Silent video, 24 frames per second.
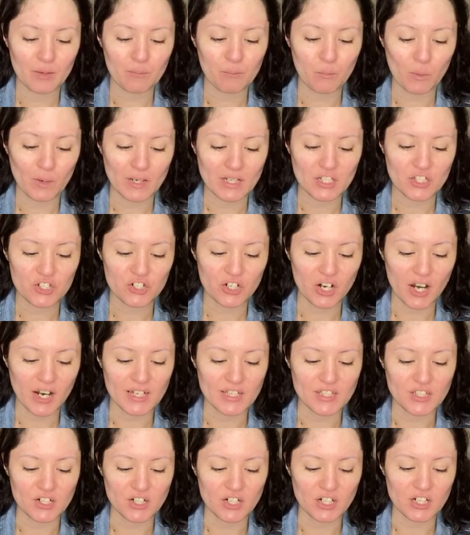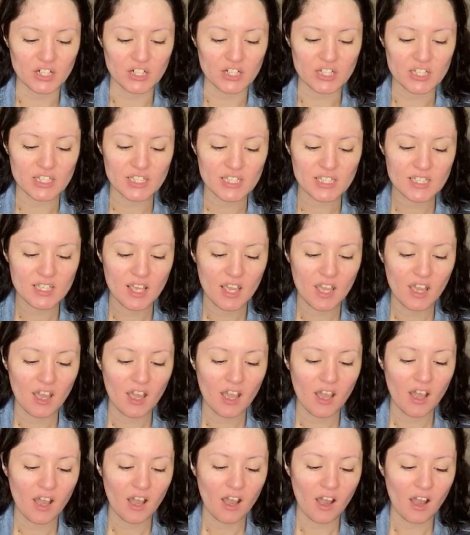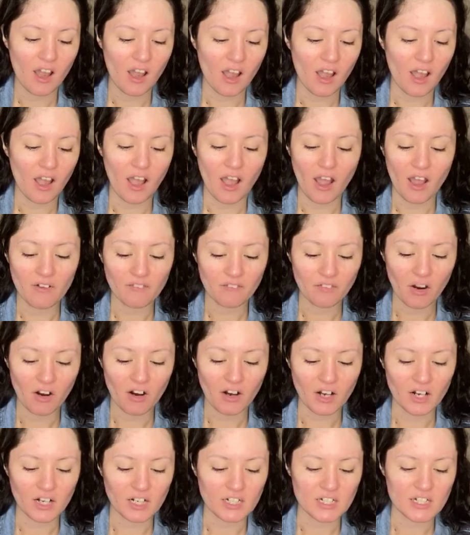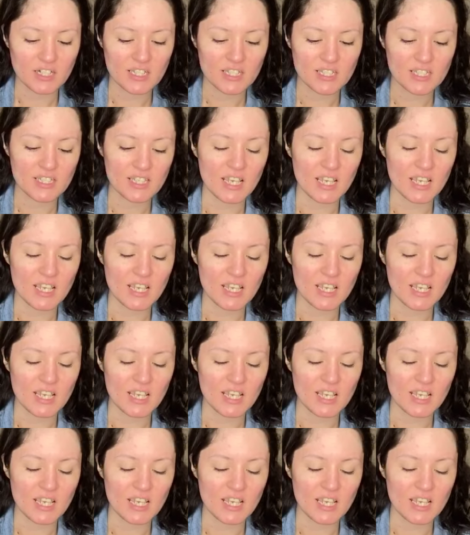moisturizers of ours.